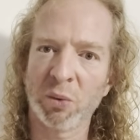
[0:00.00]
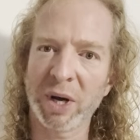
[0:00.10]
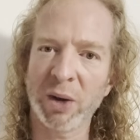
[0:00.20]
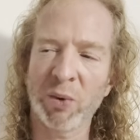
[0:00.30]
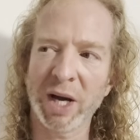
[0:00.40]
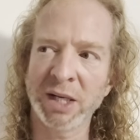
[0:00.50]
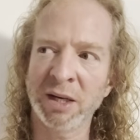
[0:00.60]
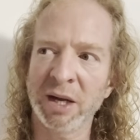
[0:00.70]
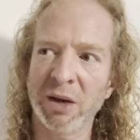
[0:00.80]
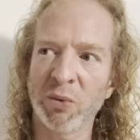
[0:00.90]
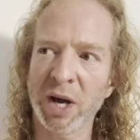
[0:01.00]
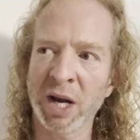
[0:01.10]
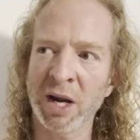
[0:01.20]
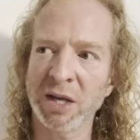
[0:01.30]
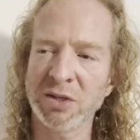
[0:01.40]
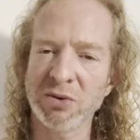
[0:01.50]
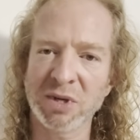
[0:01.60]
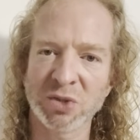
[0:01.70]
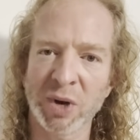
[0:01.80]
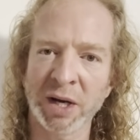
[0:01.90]
Why, why didn't I, why didn't I do
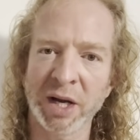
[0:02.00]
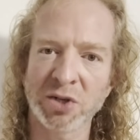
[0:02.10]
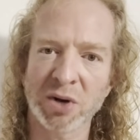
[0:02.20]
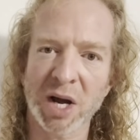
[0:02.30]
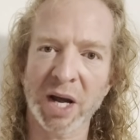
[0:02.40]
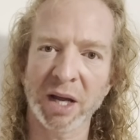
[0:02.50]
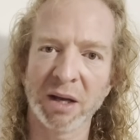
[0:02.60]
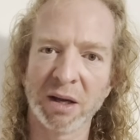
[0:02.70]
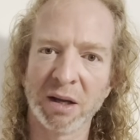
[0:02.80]
this? Why didn't I try?